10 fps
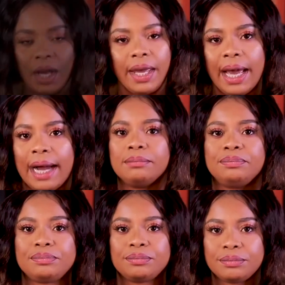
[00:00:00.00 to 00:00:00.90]
Yeah.
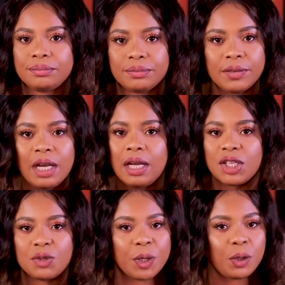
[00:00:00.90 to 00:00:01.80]

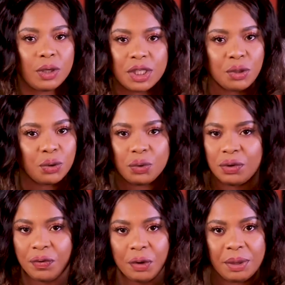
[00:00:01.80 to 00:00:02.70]
Spring roll is not
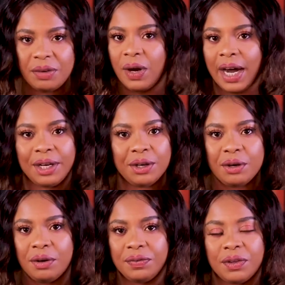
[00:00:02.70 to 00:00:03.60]
doing for me for either
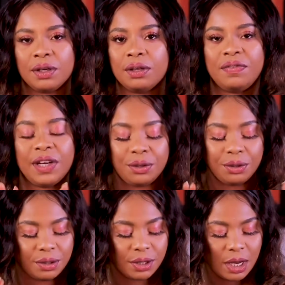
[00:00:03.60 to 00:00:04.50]
of the
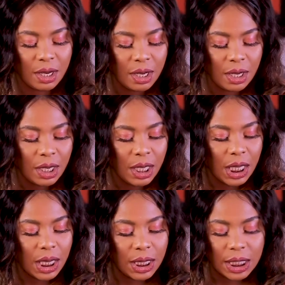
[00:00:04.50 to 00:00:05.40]
vendors.
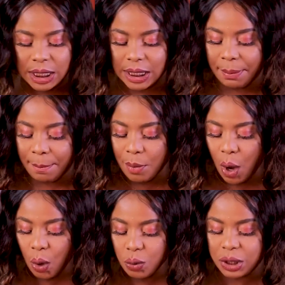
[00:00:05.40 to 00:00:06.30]
The
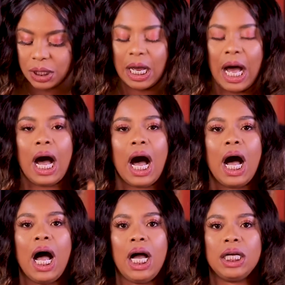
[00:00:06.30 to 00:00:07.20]

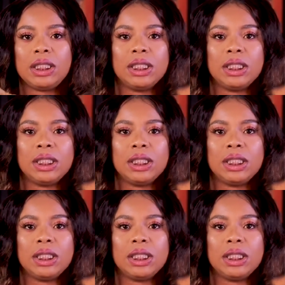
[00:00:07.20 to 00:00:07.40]
samosa.